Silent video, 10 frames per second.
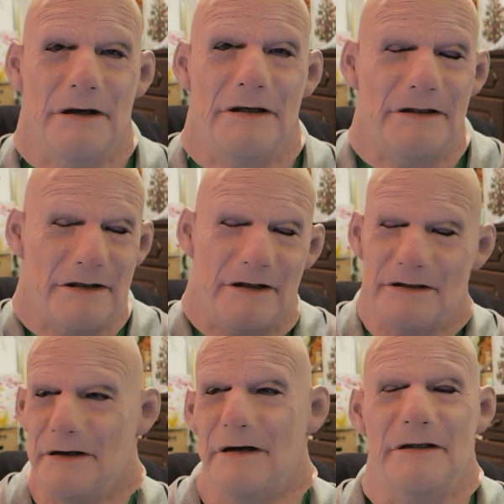He said
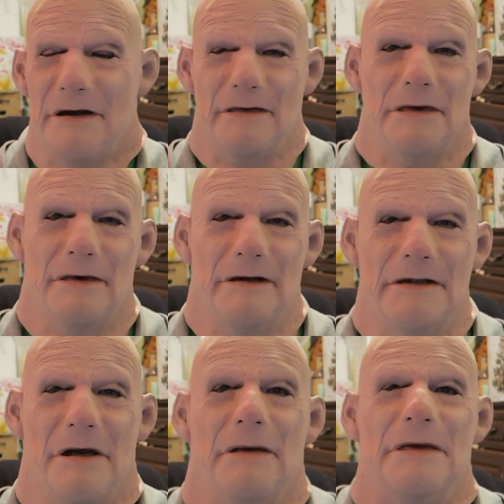that he's never done
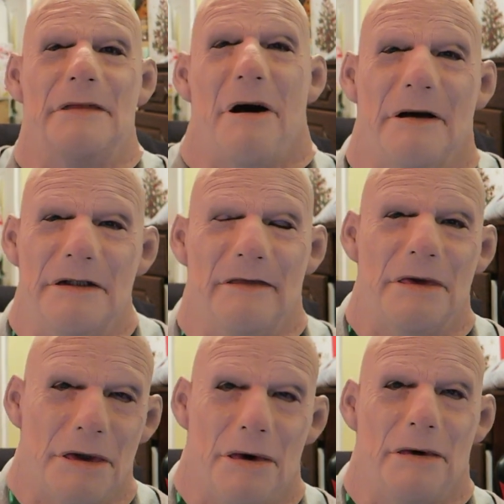it. It was part of a
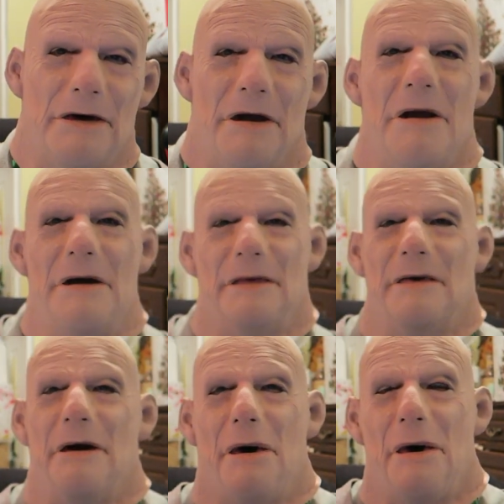joke.
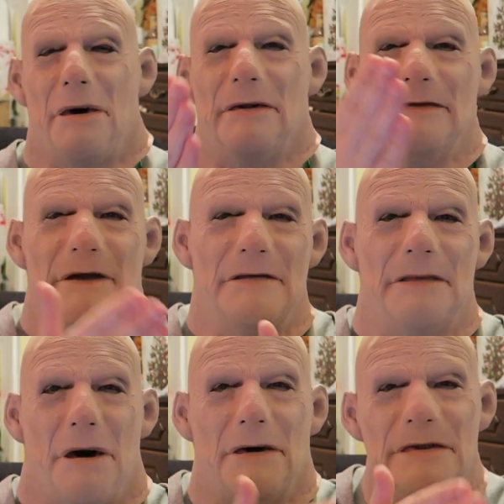But all the
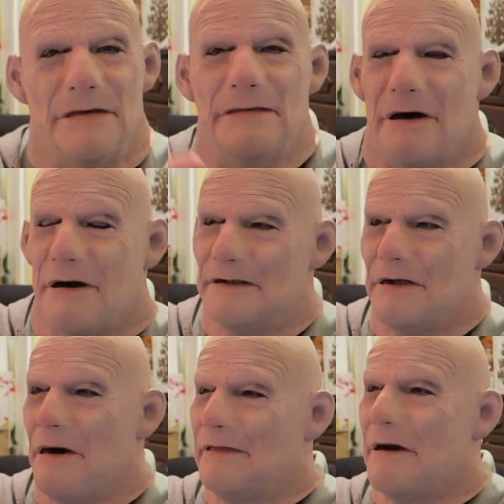important
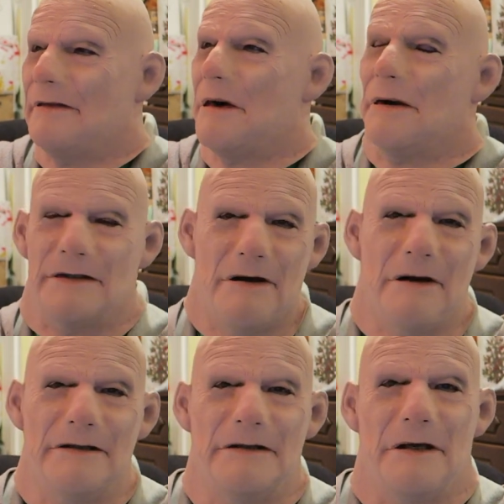parts of that
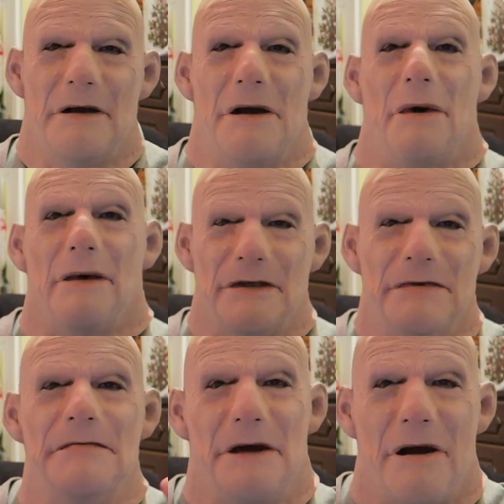podcast,
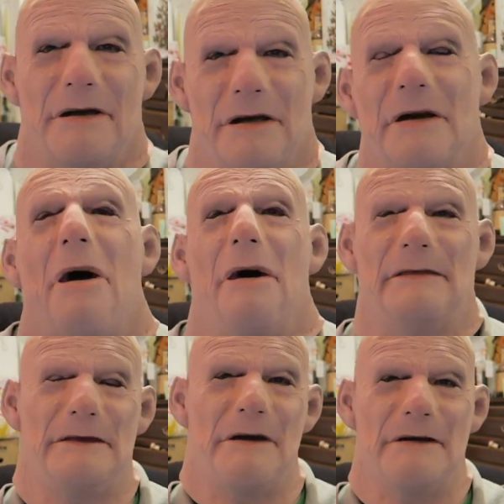which made it
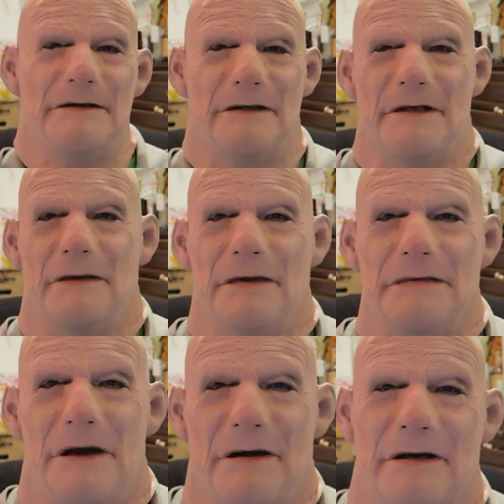obvious that he
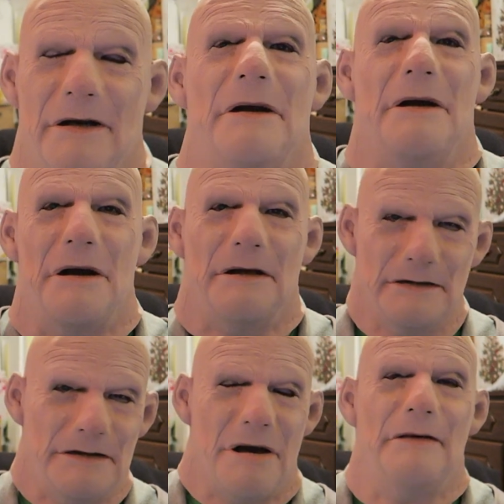was making
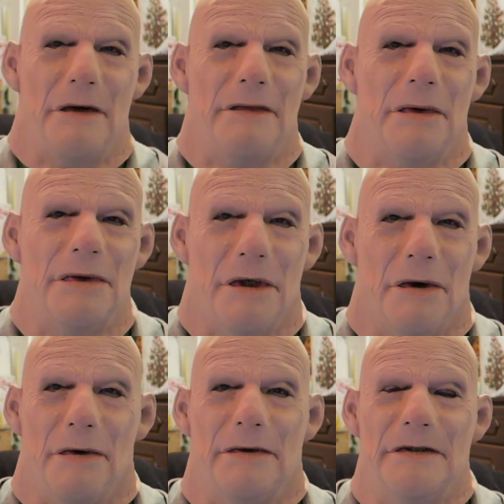terrible
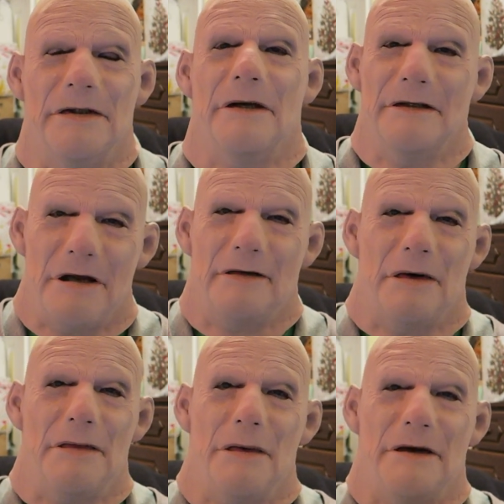jokes,
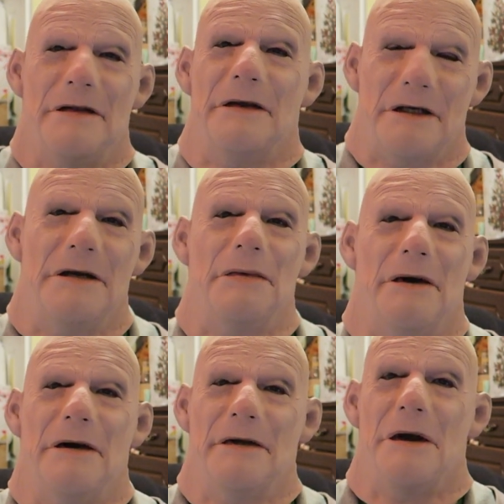terrible being the key
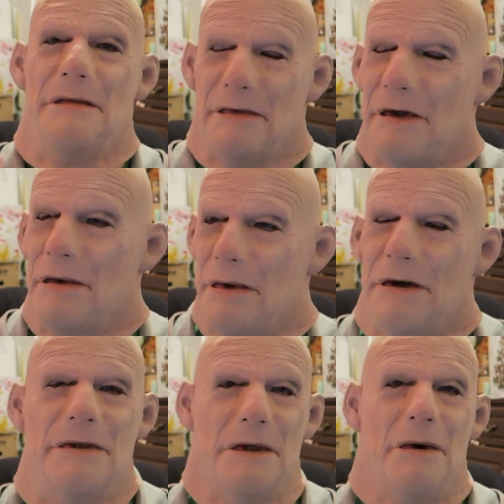word, but they
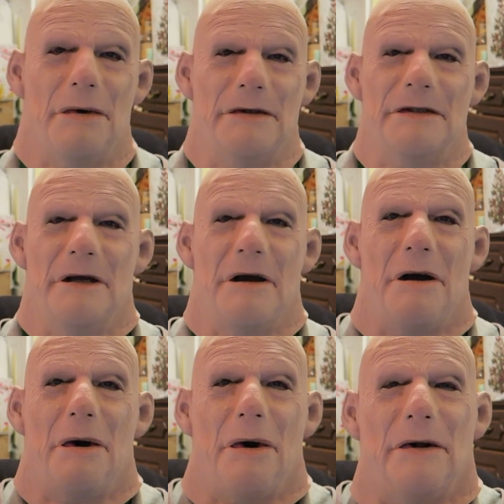were jokes.
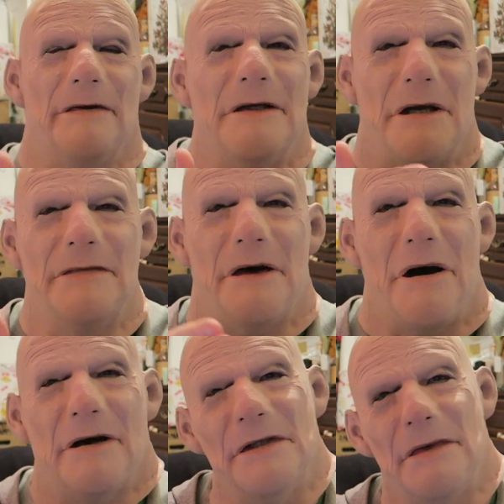All the key
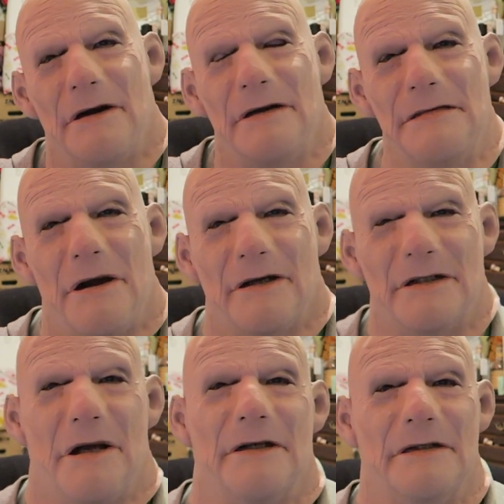parts where it
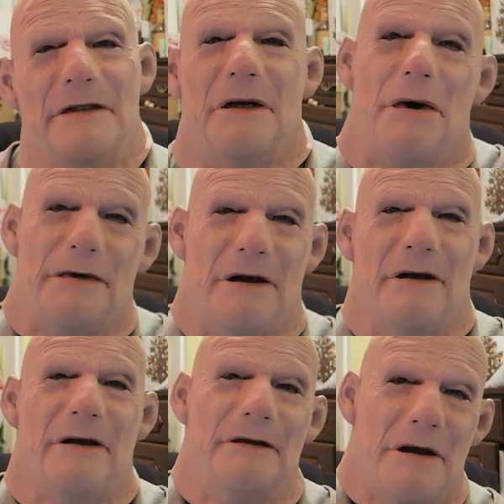makes sense that,
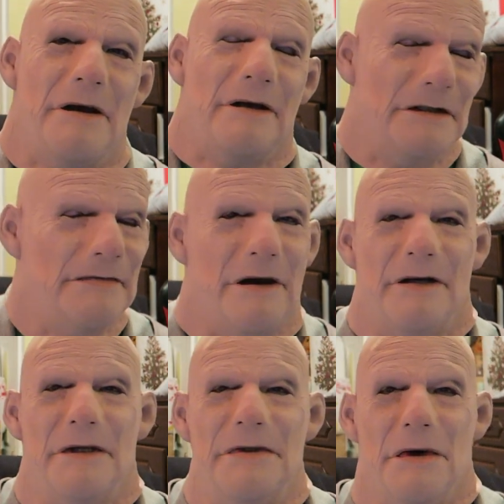okay, he's
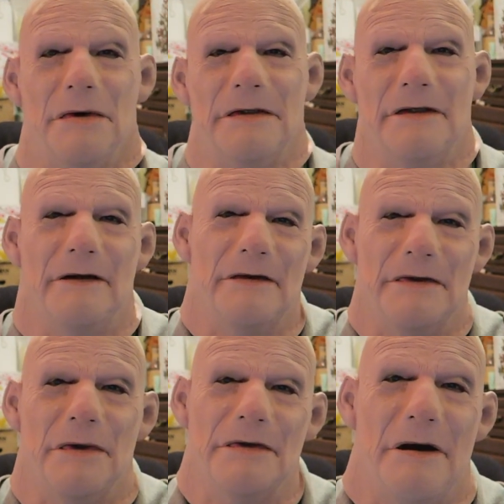making jokes there
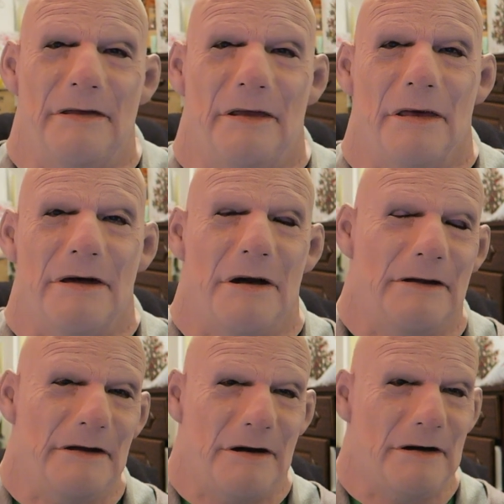that just aren't funny
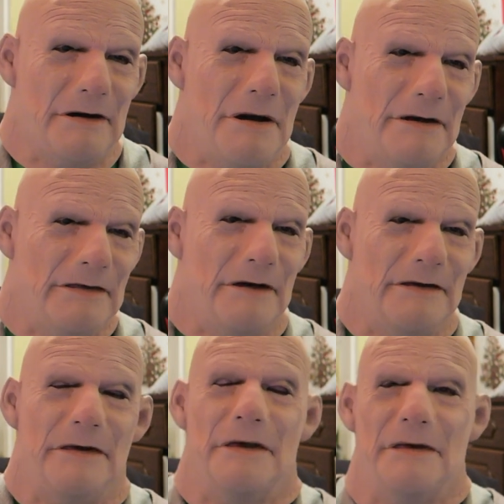and
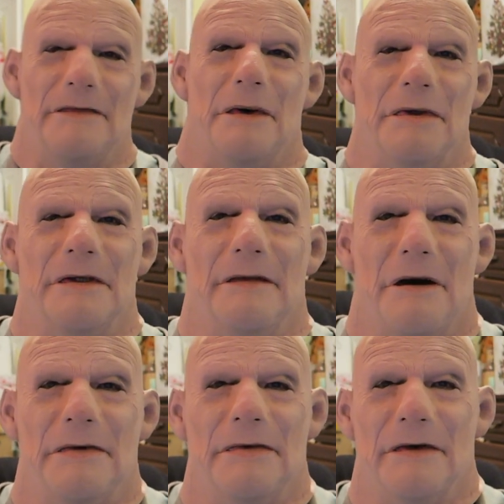they're pushing the
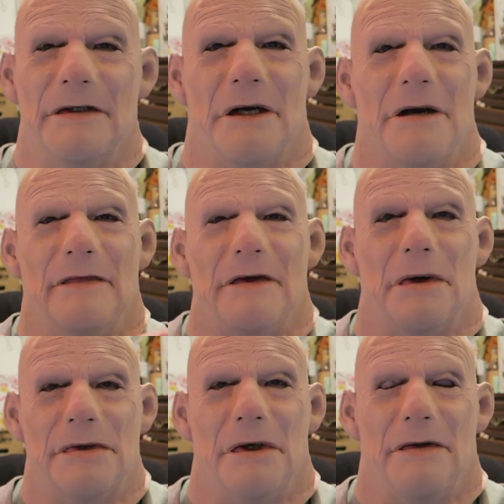boundaries. They
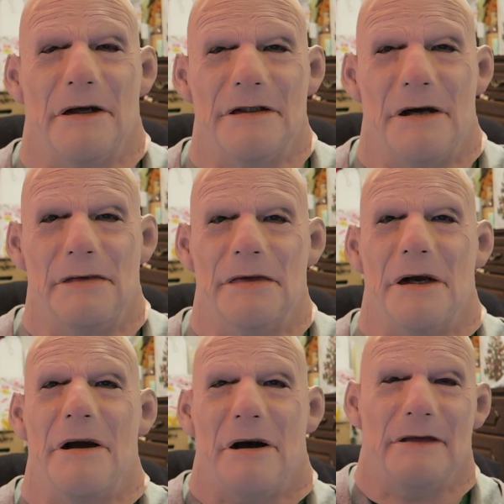cut all that out
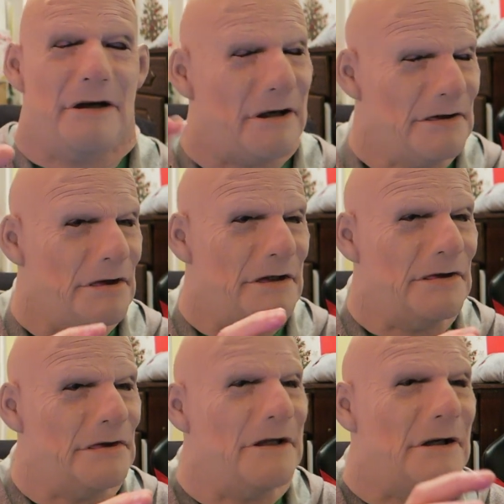and they literally
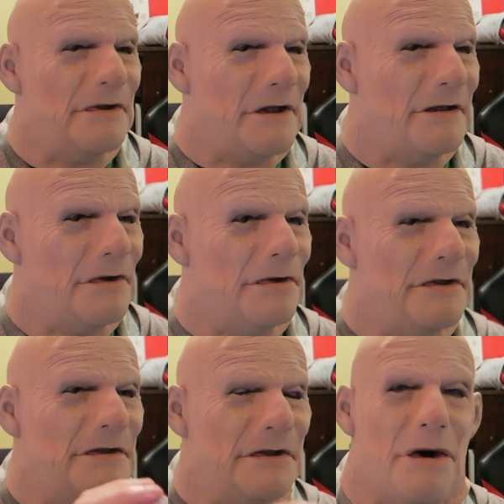just had Shane
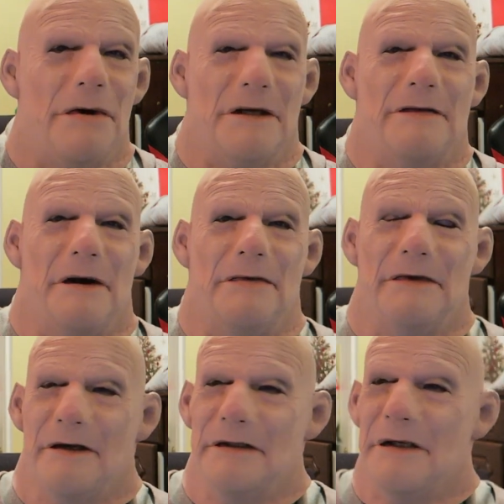Dawson talking about
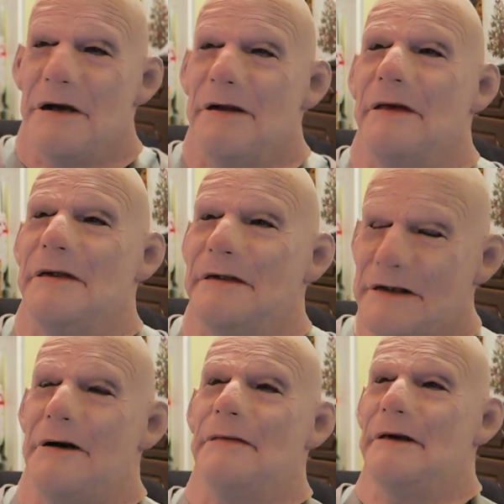things that
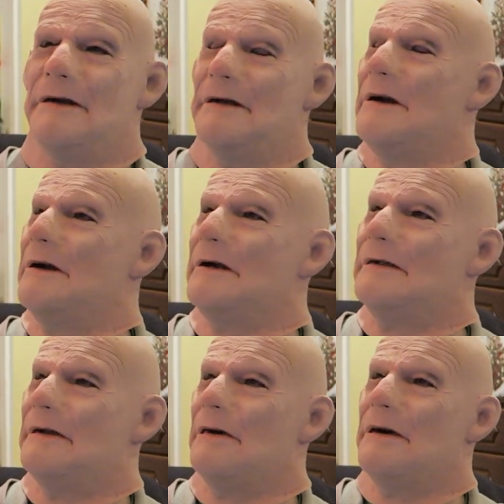sounded
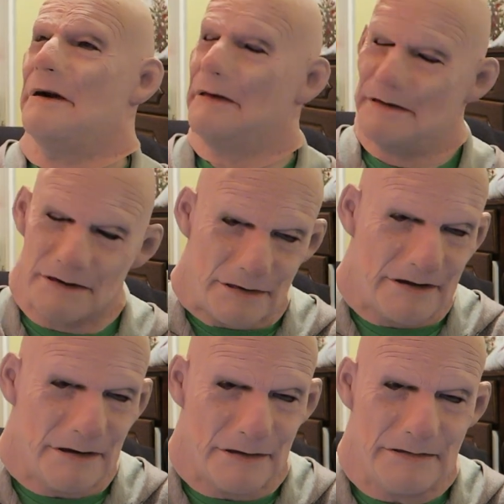as though he was
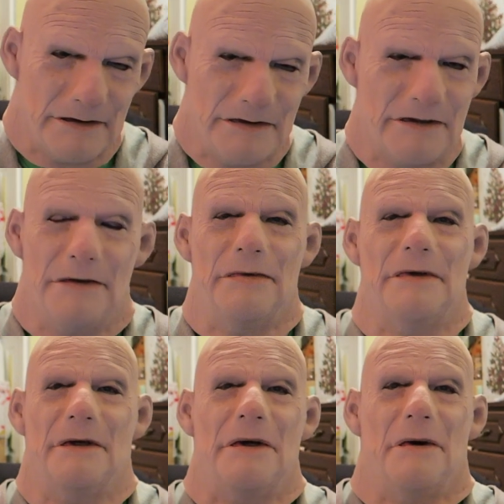looking up
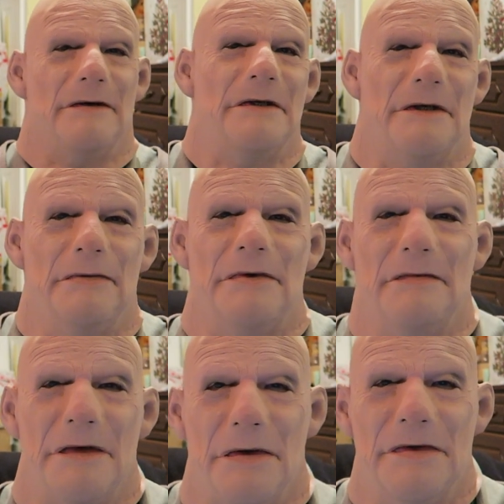children, calling
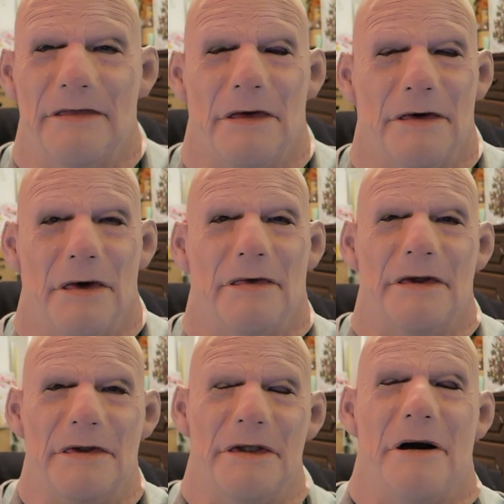children beautiful and all
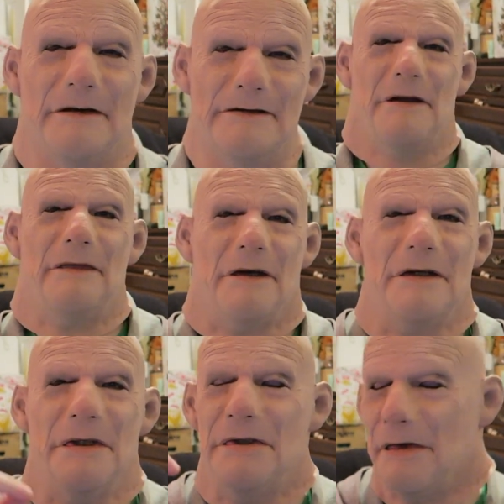this shite. If you
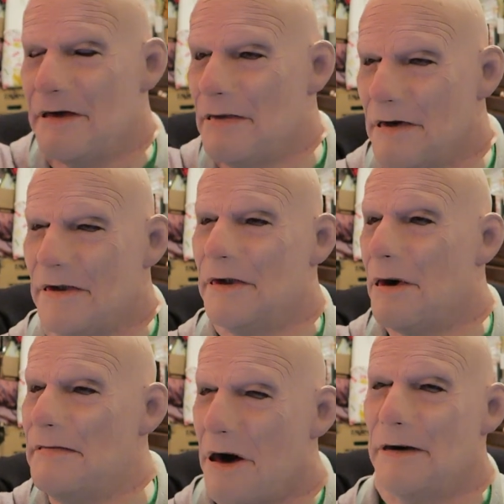listen to the
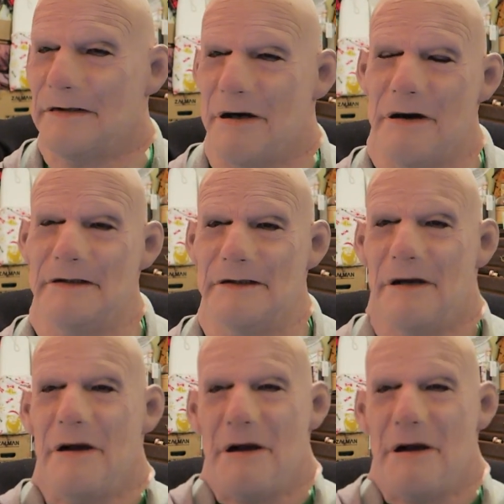original podcast,